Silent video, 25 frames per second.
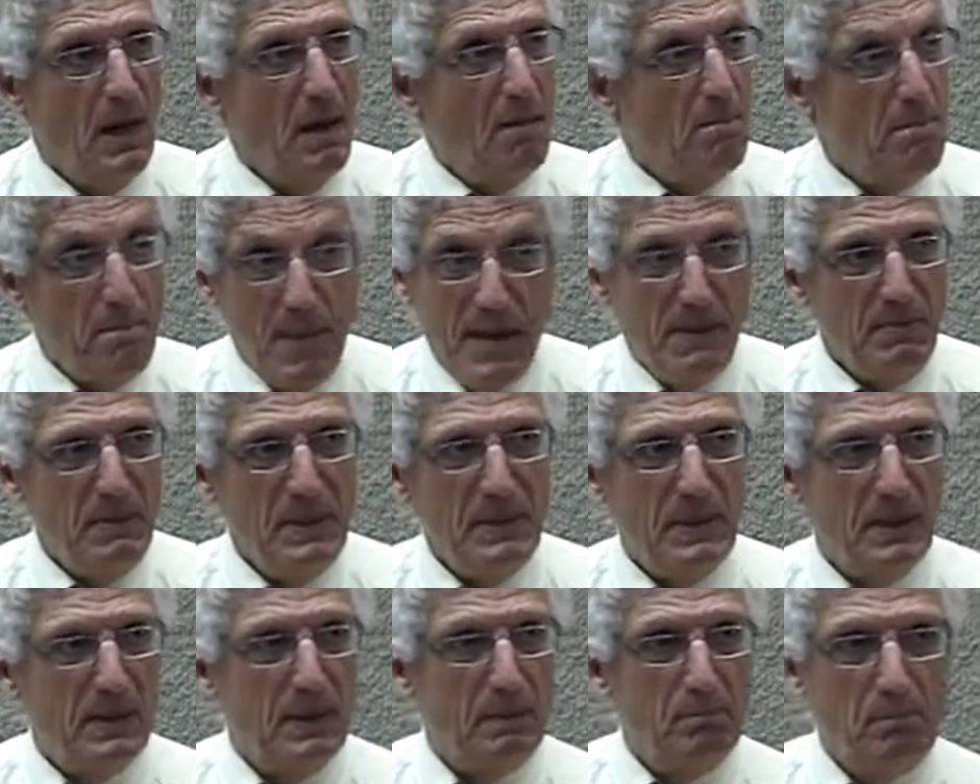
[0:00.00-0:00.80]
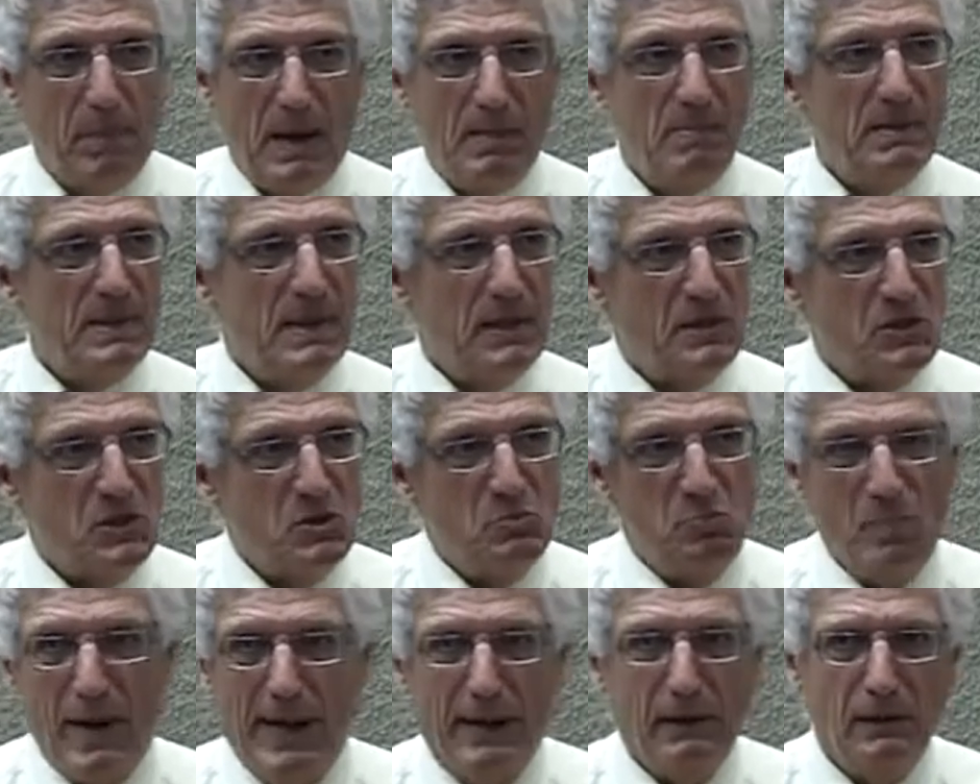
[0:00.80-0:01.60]
Maybe the
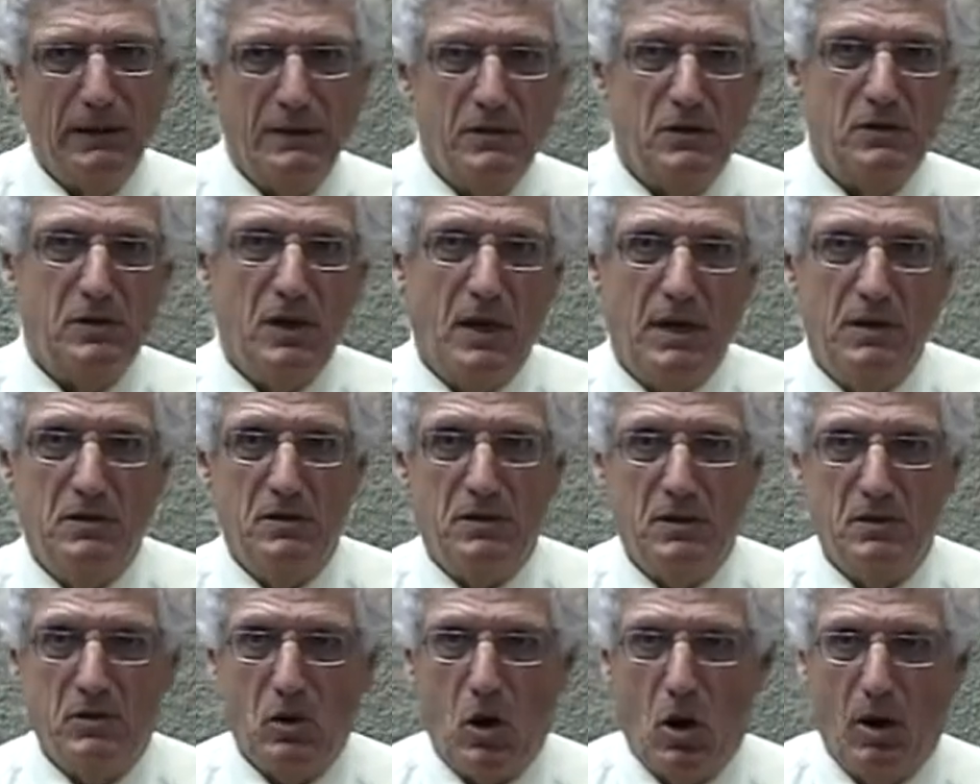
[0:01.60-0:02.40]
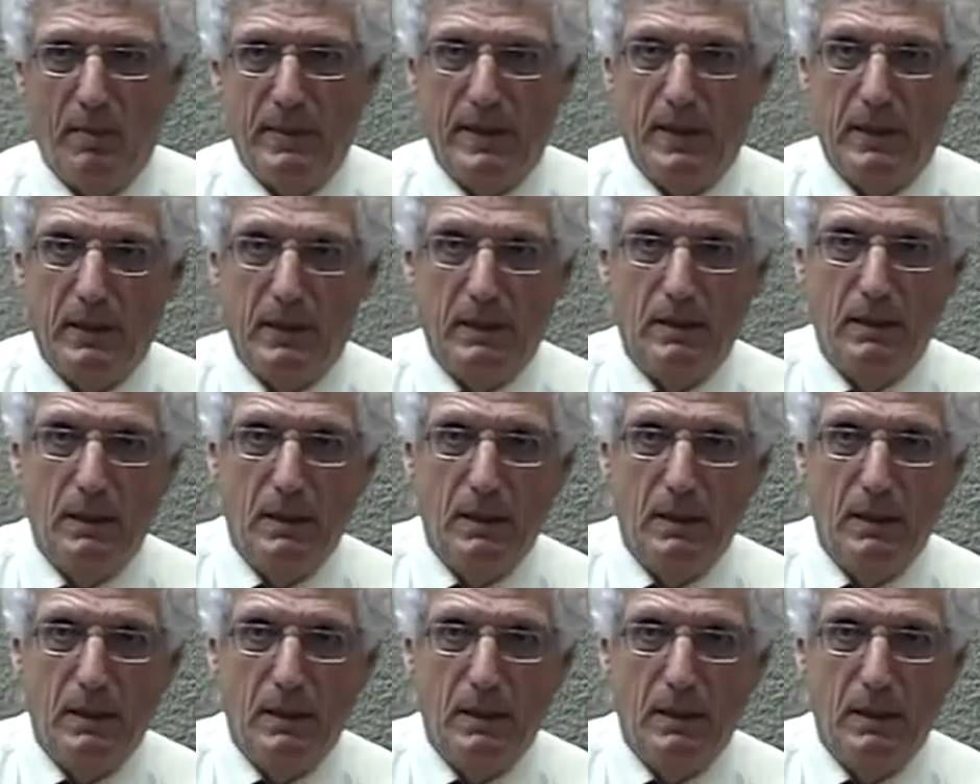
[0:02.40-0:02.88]
smell is calming it.